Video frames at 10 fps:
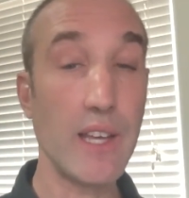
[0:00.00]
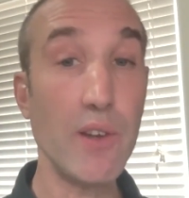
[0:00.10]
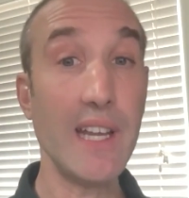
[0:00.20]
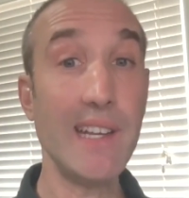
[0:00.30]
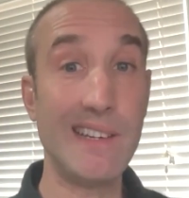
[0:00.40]
You
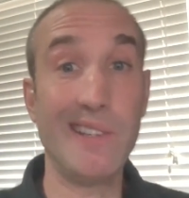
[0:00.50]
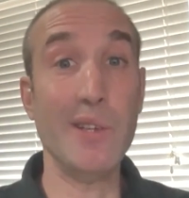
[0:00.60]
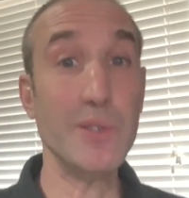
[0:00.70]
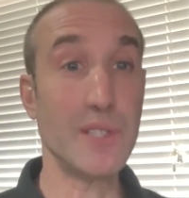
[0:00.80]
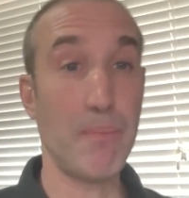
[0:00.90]
need to
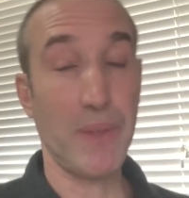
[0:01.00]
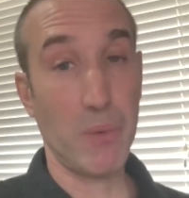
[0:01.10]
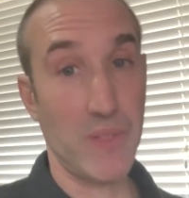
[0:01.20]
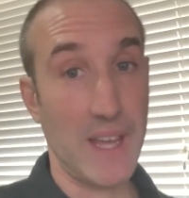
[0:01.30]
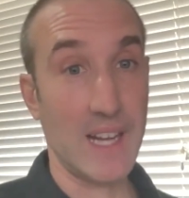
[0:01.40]
do something
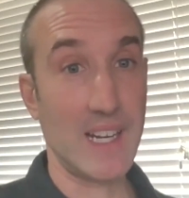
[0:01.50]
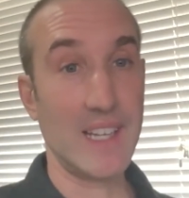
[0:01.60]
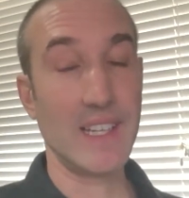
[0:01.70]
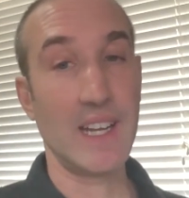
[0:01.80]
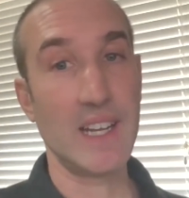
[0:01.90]
with that content.